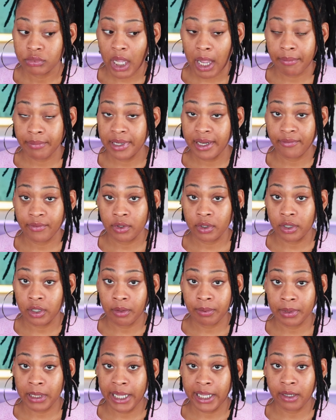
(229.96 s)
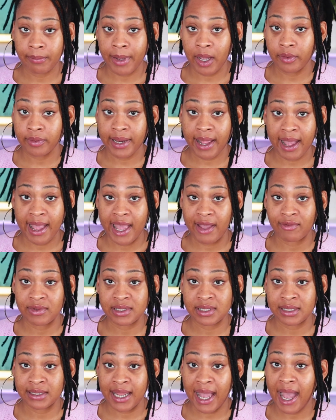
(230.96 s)
I'm never going to complain about not
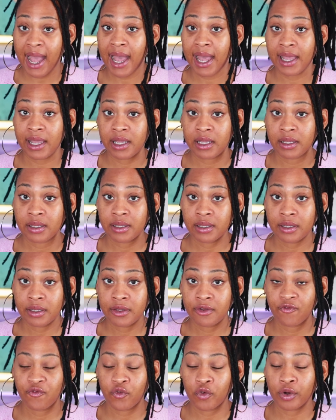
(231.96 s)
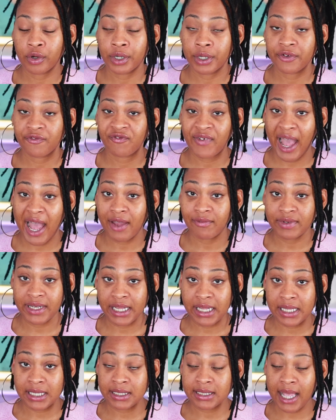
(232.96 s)
having to die for 5
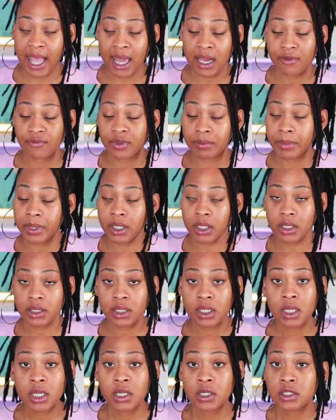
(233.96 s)
days out of the month.